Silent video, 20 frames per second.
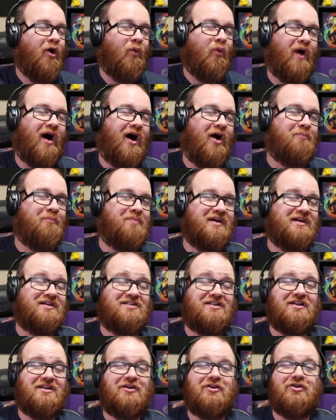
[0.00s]
while
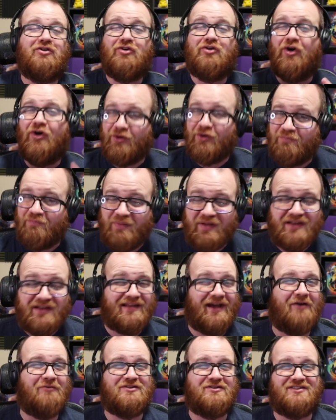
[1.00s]
Pixie could be
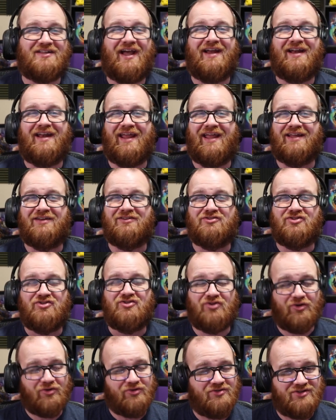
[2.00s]
downside in
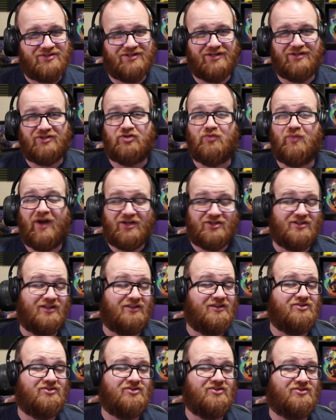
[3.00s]
certain situations, I
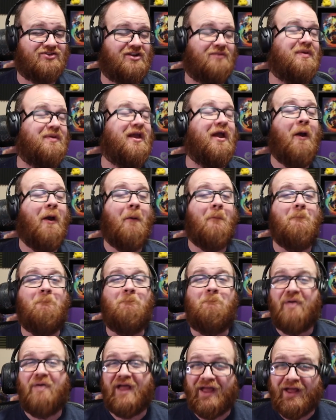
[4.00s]
think she's going to be
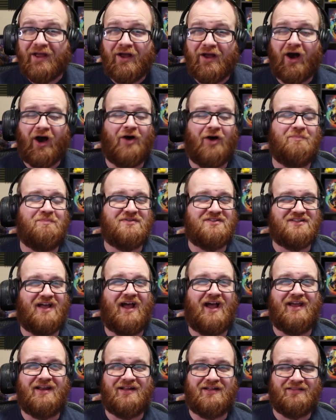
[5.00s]
big
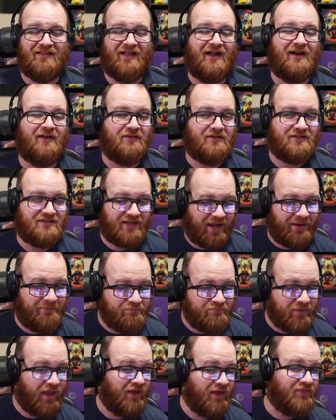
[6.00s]
upside a lot of the time.
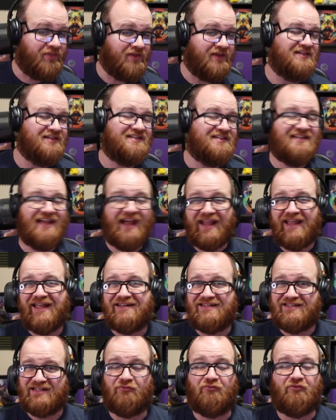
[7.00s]
The second
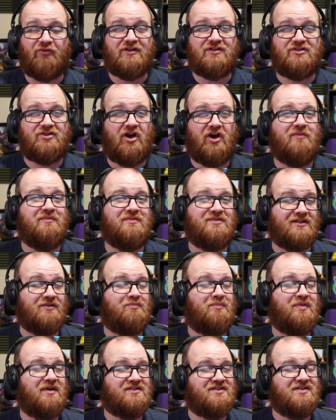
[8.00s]
difference comes in
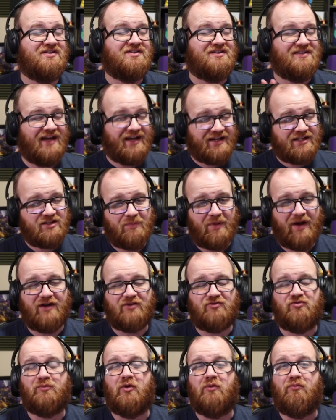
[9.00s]
Pixie's text box
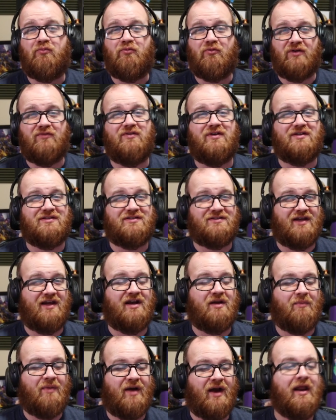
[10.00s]
from her previous
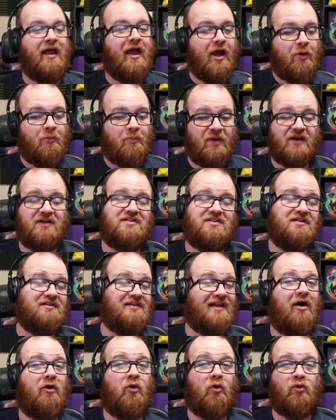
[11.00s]
data mine. Pixie
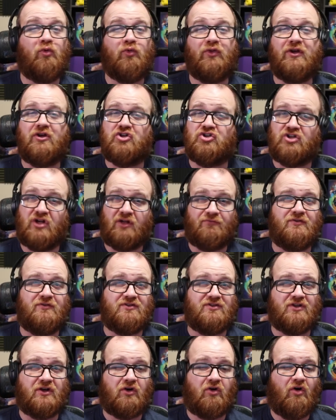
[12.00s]
now only shuffles
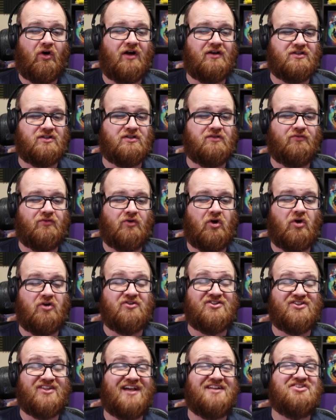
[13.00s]
the costs of
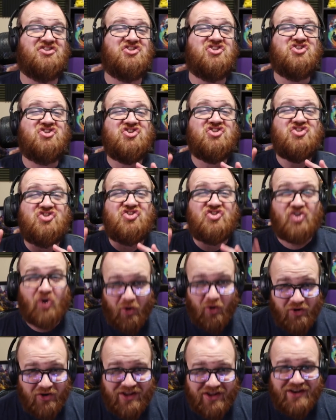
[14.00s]
cards that
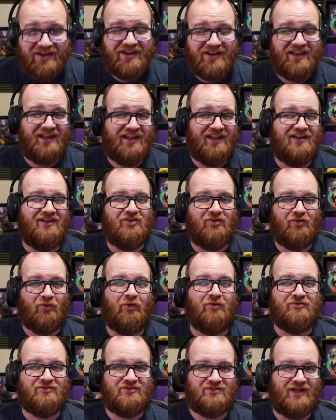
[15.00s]
started in
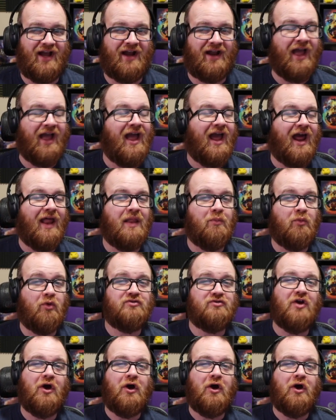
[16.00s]
your deck, and the most